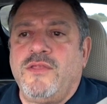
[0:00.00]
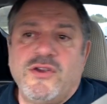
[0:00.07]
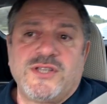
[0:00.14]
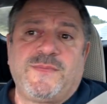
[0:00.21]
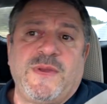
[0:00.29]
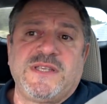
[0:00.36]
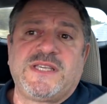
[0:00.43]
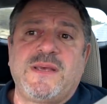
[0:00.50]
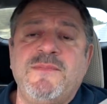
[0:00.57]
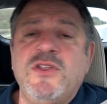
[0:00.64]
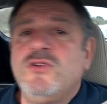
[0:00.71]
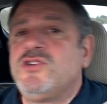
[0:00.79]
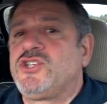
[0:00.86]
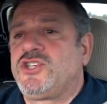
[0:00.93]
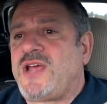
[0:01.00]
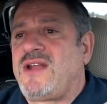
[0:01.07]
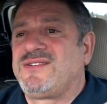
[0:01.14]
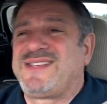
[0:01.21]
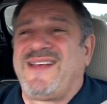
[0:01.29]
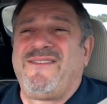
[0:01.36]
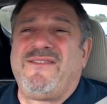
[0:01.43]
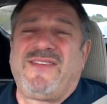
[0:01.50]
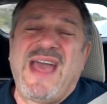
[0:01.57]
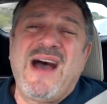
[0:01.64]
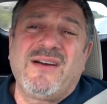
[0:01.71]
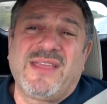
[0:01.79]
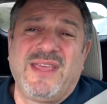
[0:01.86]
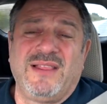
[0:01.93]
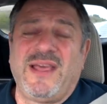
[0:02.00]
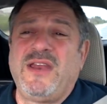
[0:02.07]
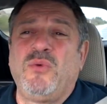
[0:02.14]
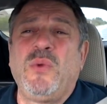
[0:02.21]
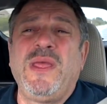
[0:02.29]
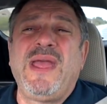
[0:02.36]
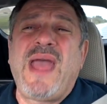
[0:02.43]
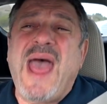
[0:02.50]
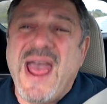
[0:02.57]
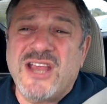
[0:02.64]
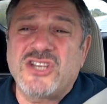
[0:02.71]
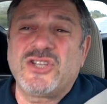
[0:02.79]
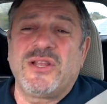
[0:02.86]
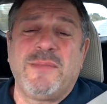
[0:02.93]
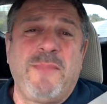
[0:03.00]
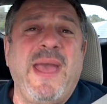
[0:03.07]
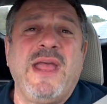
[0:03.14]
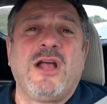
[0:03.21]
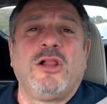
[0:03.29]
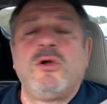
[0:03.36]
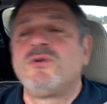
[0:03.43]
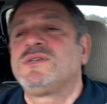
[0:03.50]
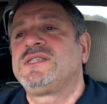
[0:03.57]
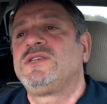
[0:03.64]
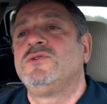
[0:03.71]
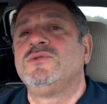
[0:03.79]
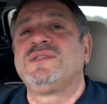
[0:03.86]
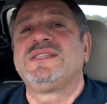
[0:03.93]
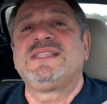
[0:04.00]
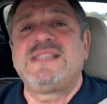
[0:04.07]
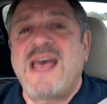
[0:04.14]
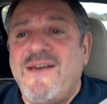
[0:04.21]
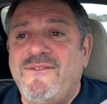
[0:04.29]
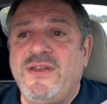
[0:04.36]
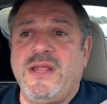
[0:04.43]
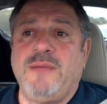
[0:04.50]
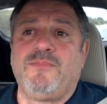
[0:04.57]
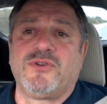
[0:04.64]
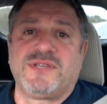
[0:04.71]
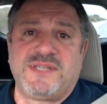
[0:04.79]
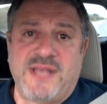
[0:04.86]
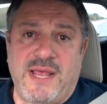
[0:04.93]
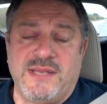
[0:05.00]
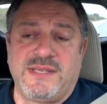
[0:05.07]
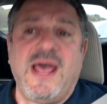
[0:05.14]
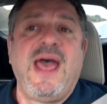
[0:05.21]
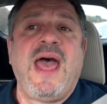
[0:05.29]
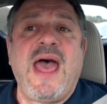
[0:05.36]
there's been some news channels that have calculated we actually pay close to 70%